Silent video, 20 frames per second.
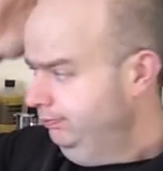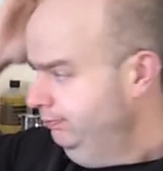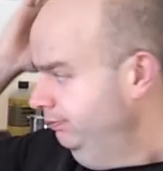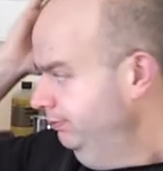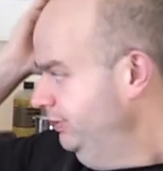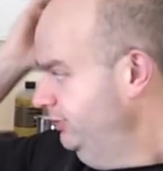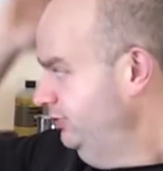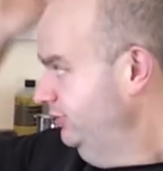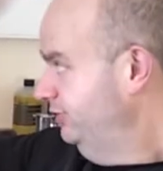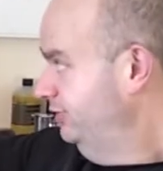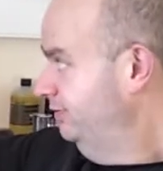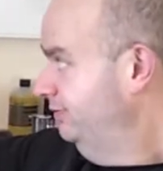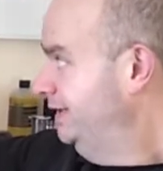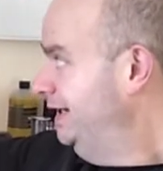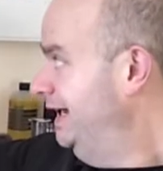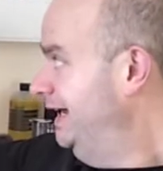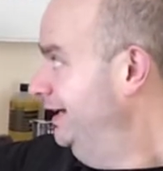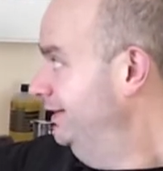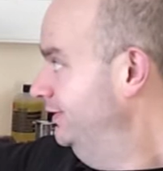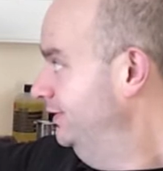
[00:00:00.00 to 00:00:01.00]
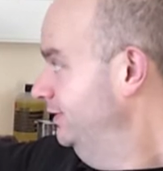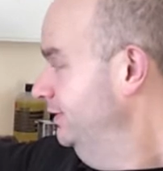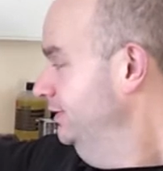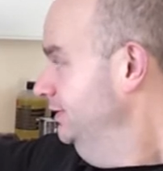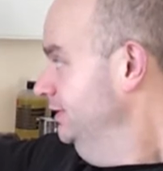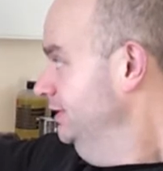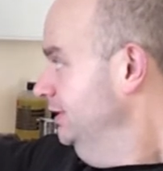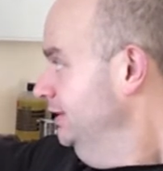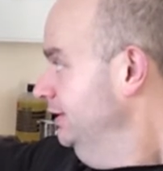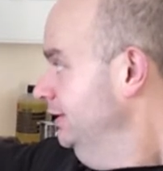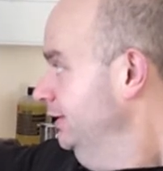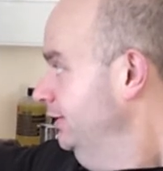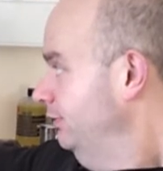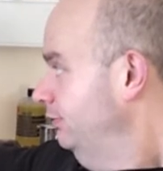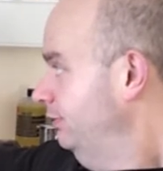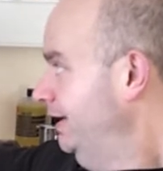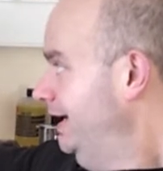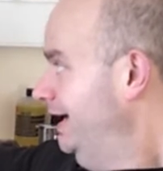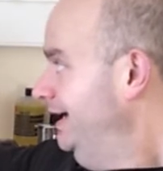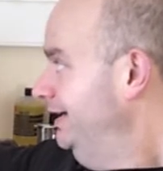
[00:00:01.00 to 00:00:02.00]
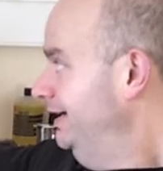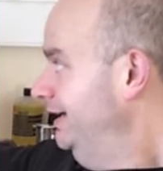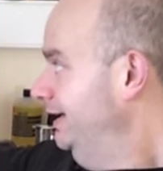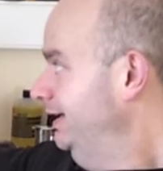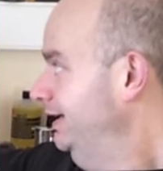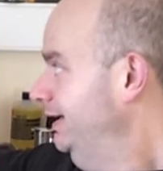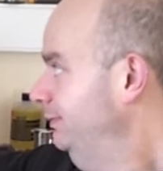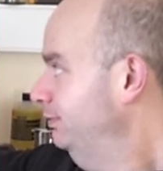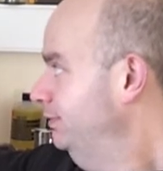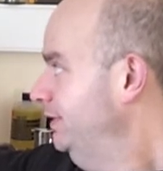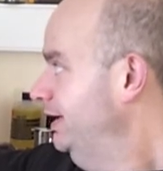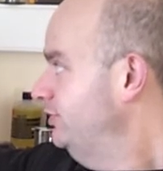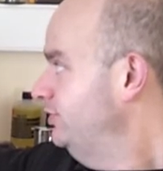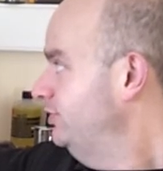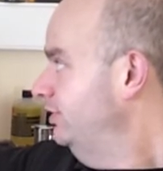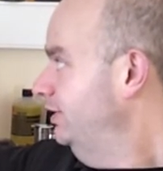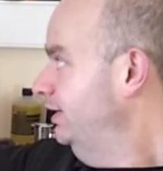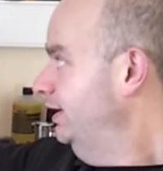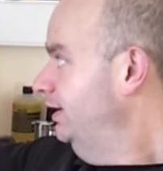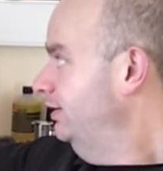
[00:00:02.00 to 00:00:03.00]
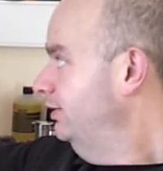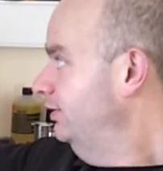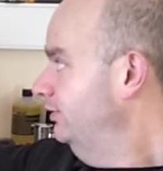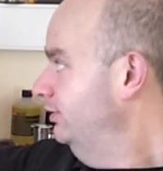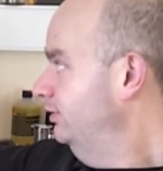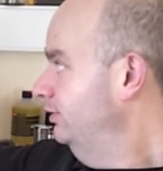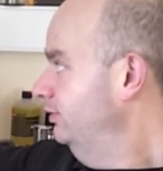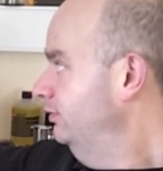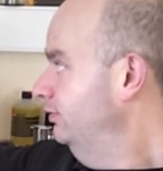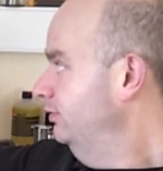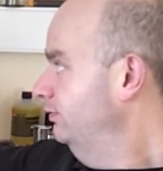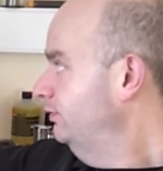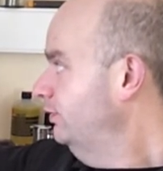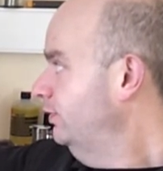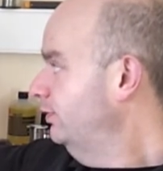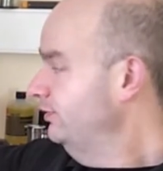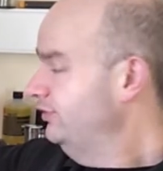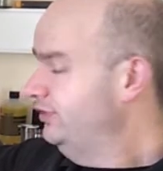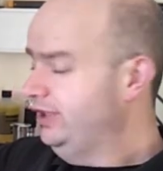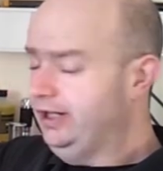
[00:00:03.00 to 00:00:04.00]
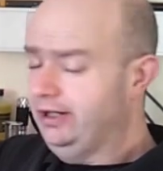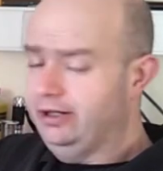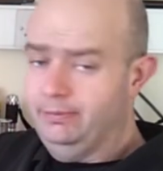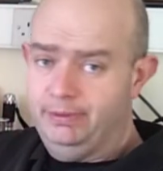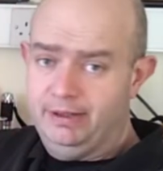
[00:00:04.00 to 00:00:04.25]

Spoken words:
It just can't create any pressure here to force air